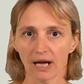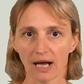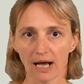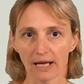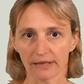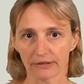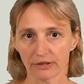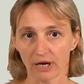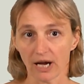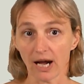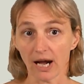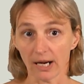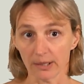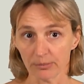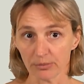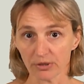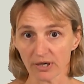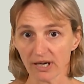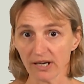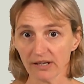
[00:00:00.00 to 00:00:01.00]
at a high
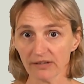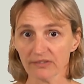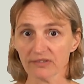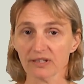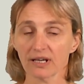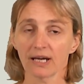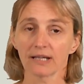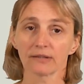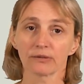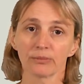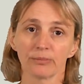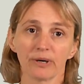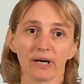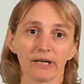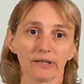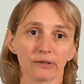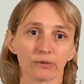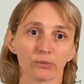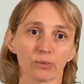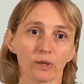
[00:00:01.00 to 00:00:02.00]
price and the
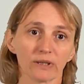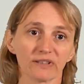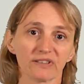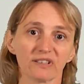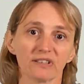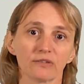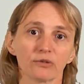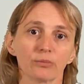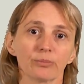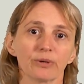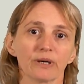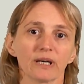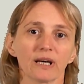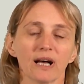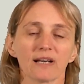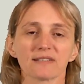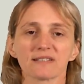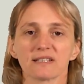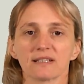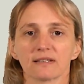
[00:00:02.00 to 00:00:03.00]
buyer wanted to pay
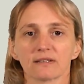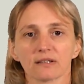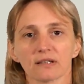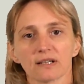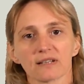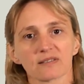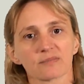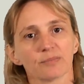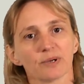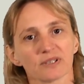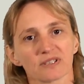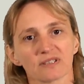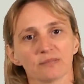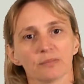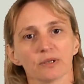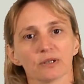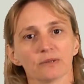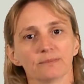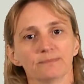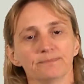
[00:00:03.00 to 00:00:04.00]
as little as possible.